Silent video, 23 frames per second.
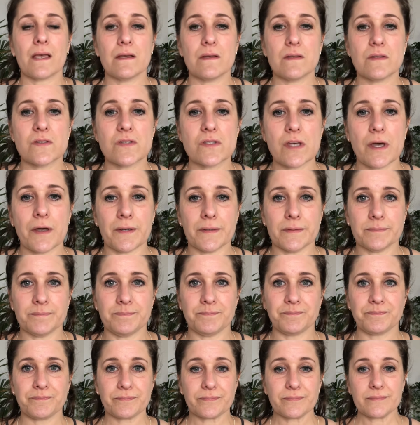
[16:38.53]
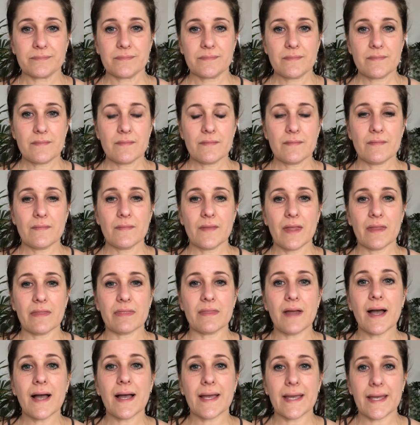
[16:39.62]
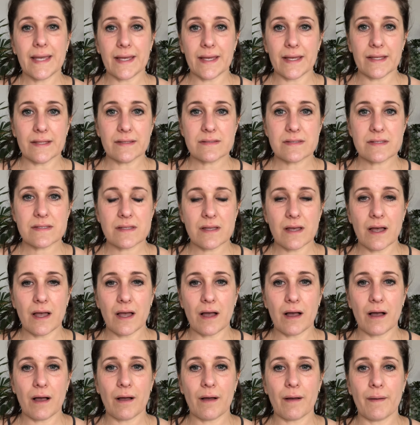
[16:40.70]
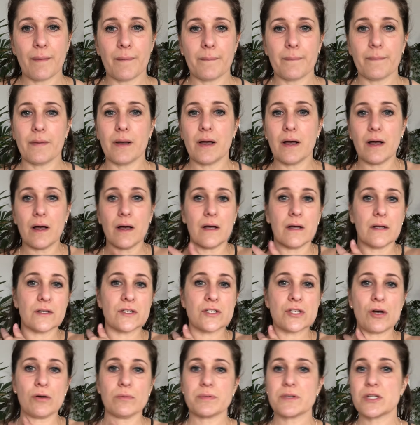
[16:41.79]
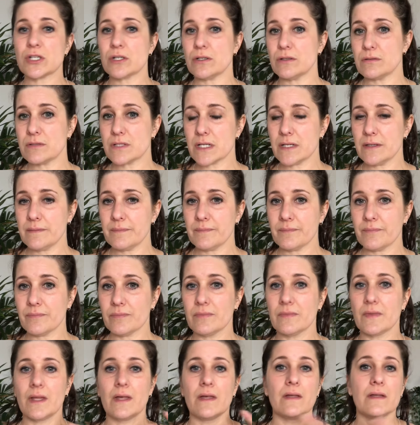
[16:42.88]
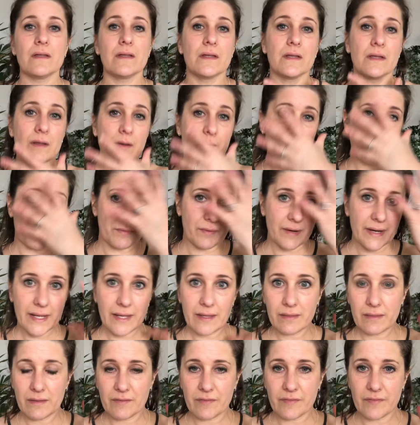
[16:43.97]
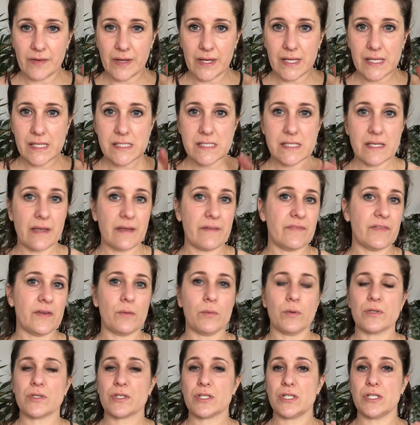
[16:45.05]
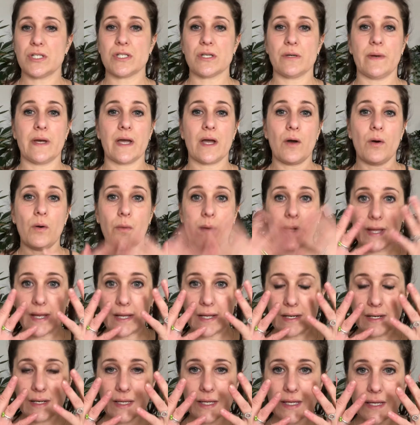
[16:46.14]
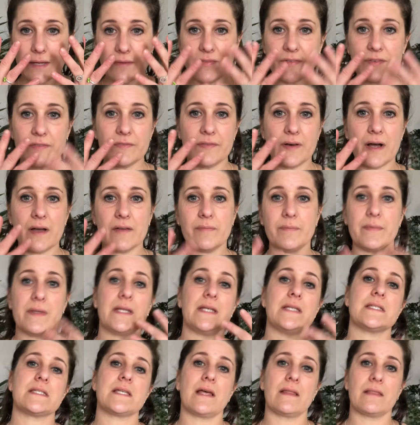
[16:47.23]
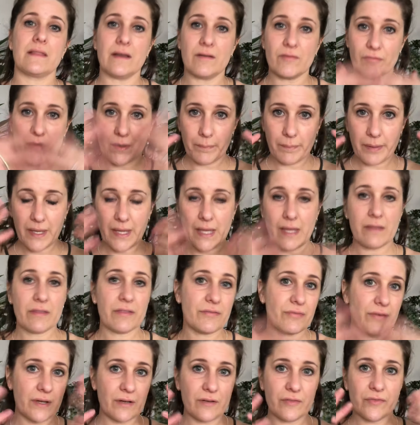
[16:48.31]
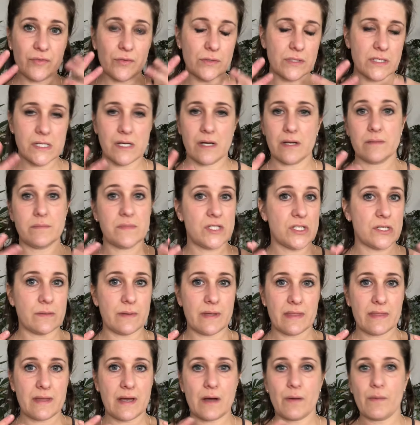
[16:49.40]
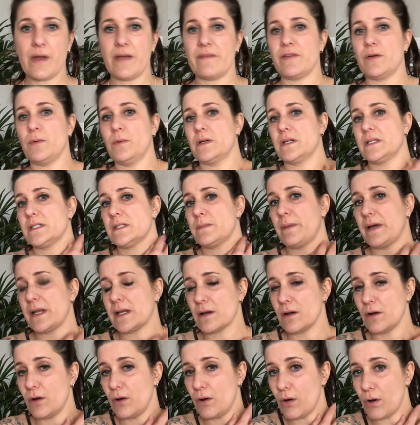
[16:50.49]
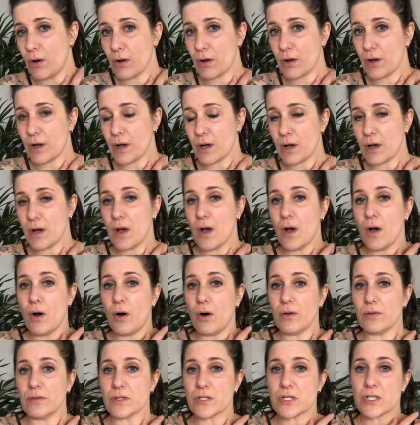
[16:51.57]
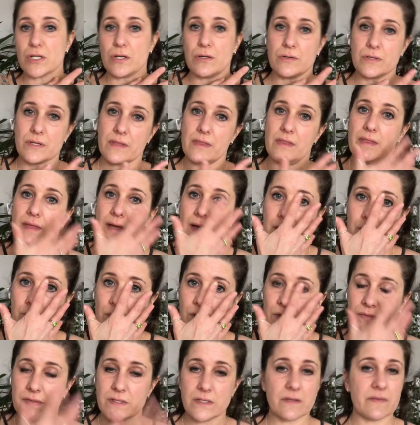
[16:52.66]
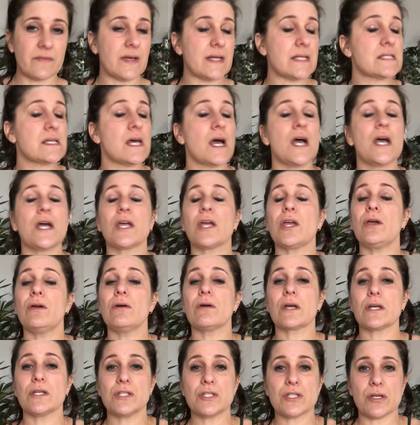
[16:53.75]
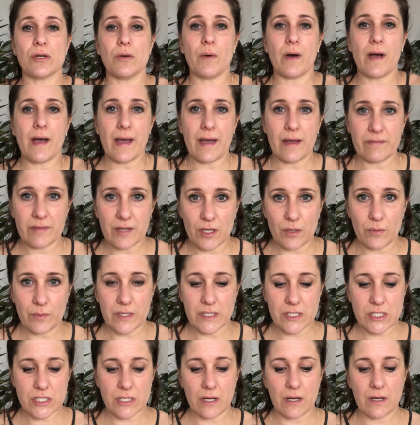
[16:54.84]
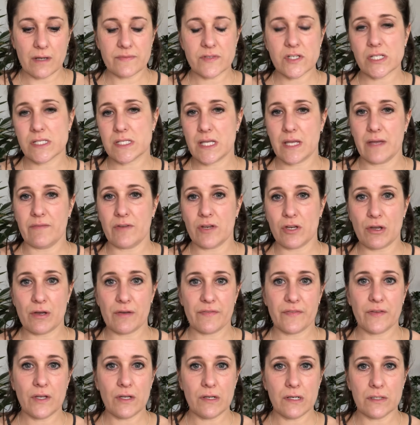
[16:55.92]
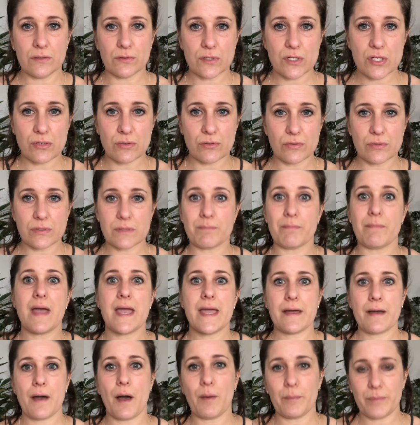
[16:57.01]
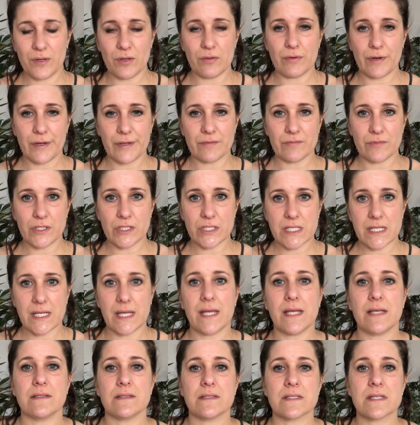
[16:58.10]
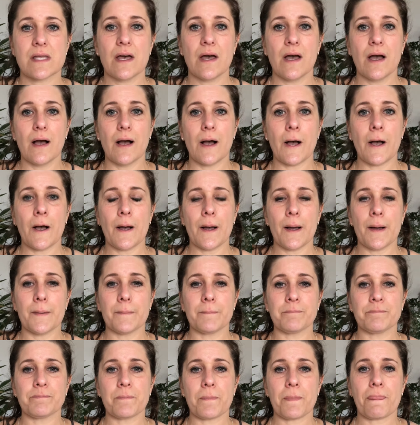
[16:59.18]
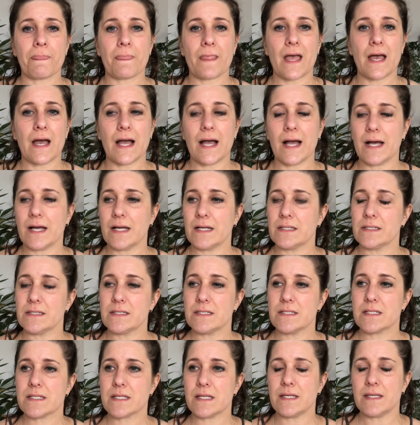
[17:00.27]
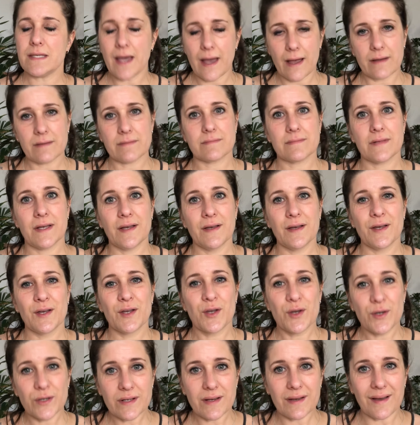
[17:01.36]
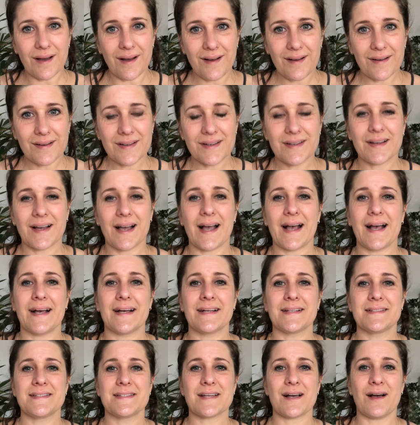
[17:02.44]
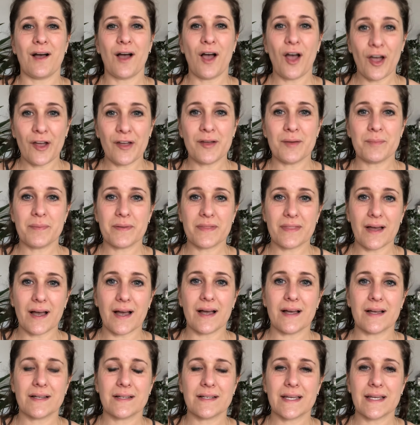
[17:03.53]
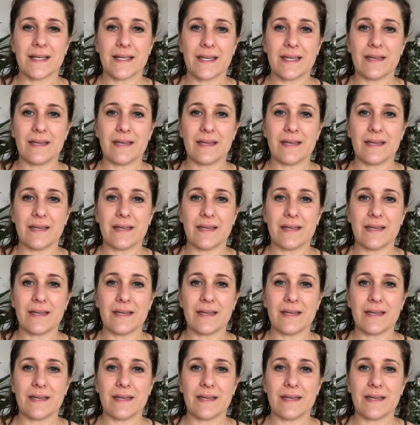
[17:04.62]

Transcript: So that is a top shoulder. Bring in the face. If you want to do it quickly for 5 minutes and then repeat 3 or 4 times, do it that way. If you want to spend longer on the shoulder and then move to the face, you can do whatever you wish. I've just given you a few little tools. Make up your own routines. And yeah, good luck. And I hope that can